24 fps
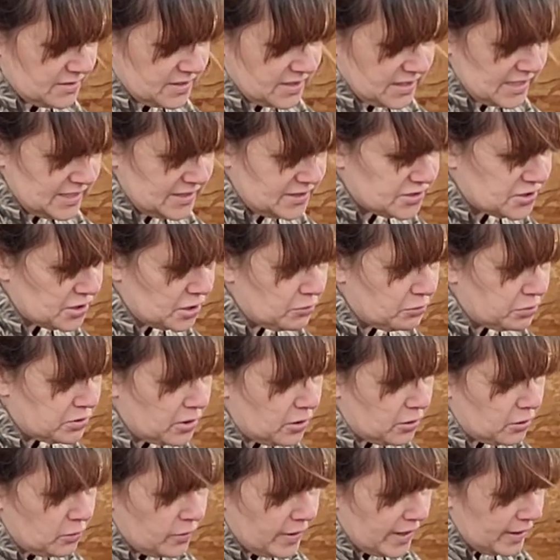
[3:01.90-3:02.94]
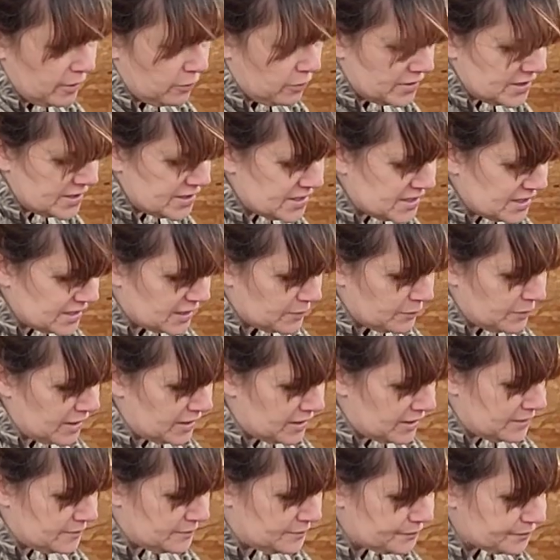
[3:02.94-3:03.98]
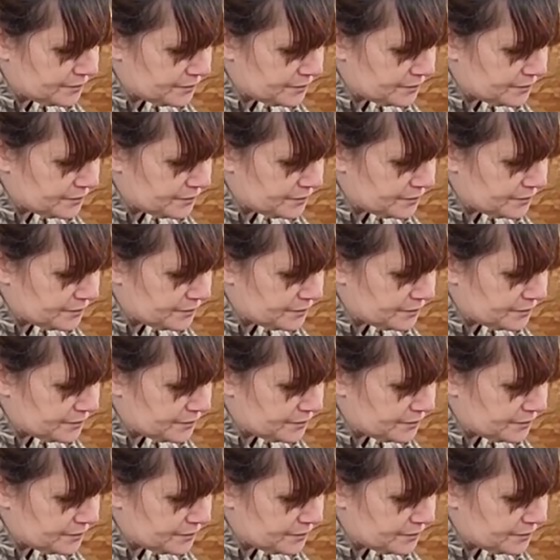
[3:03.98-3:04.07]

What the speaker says: seeds don't blow away when you stick them in it.